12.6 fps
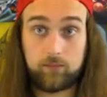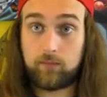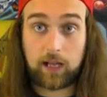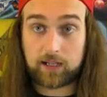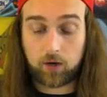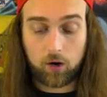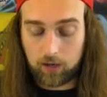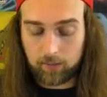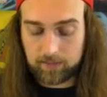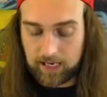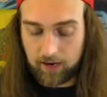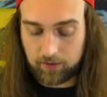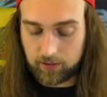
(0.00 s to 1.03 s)
That's all it
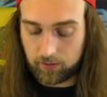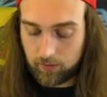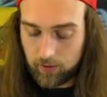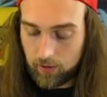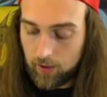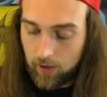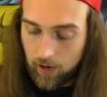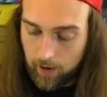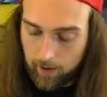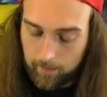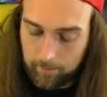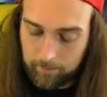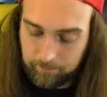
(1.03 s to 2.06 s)
comes down to.
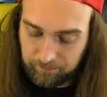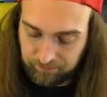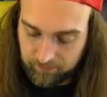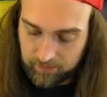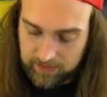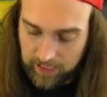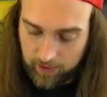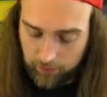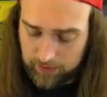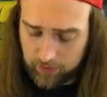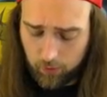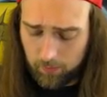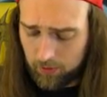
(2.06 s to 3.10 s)
Um,
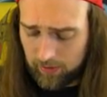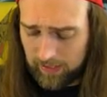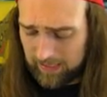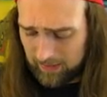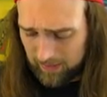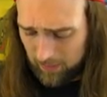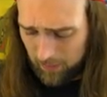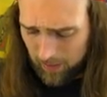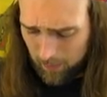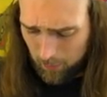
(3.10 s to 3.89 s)
Sakuretsu armor, like uh,